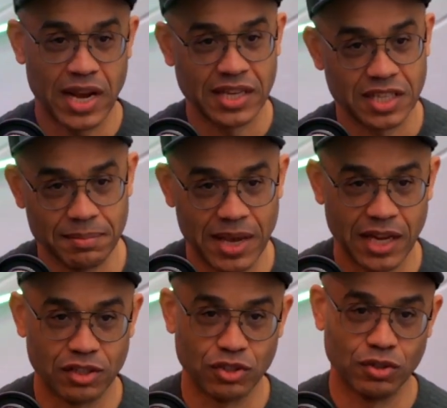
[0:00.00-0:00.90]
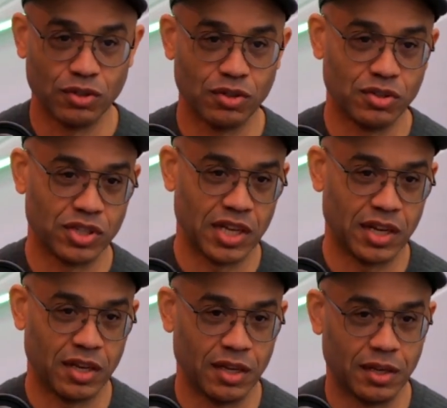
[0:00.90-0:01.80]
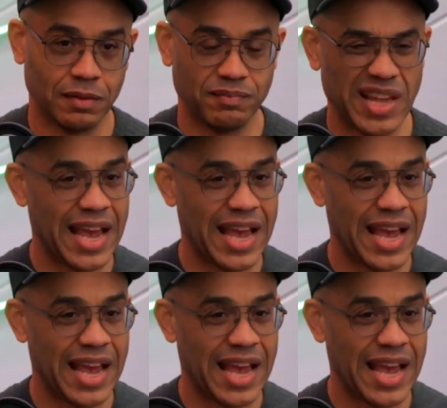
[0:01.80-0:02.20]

asset managers at a